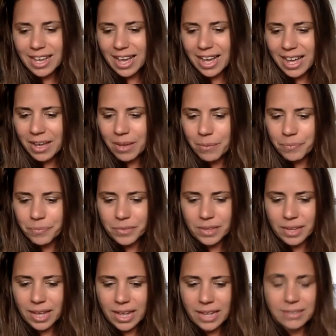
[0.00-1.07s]
um,
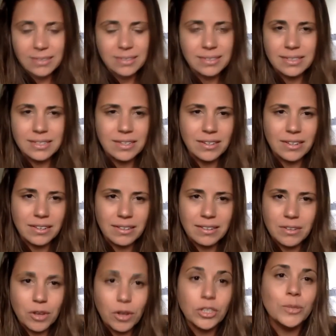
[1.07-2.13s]
as you know
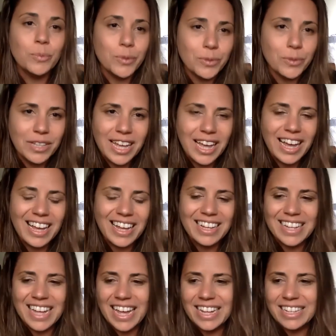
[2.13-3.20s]
gospel, uh,
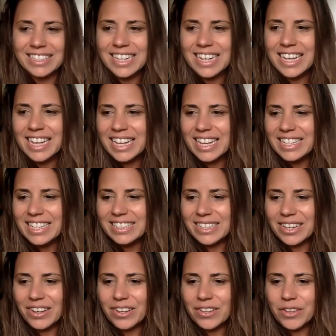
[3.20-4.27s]
and
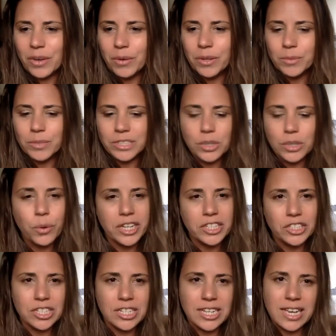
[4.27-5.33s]
so no one was
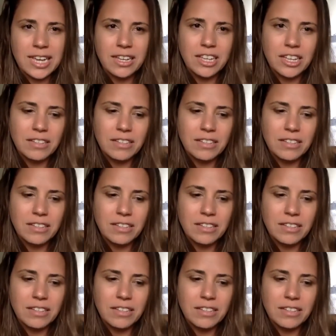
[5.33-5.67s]
questioning it.